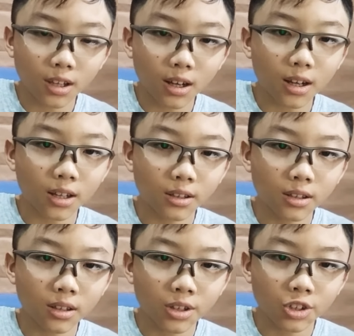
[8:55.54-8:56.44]

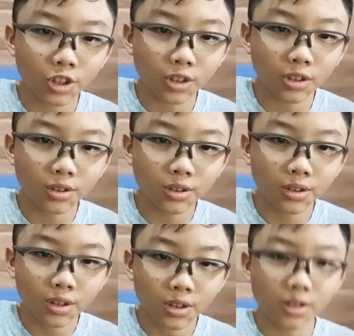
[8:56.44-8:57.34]
Khan, just
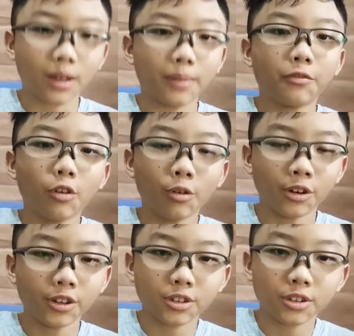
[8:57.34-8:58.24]
stepped
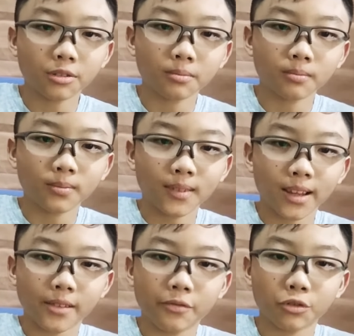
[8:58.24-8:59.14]
forward
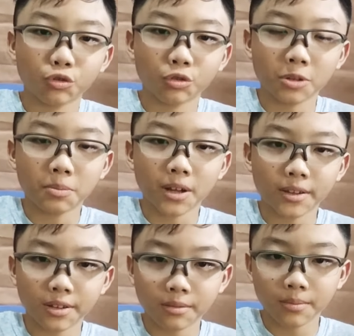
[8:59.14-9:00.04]
and foot trolley passed